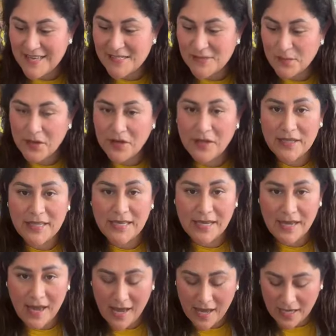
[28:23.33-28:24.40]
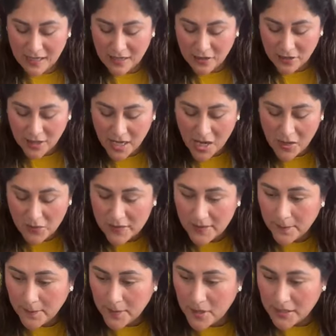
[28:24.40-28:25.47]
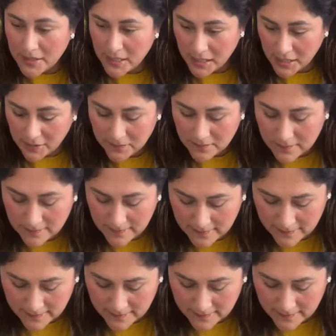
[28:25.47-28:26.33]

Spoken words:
Yes, Marilyn, I cut out the pumpkin.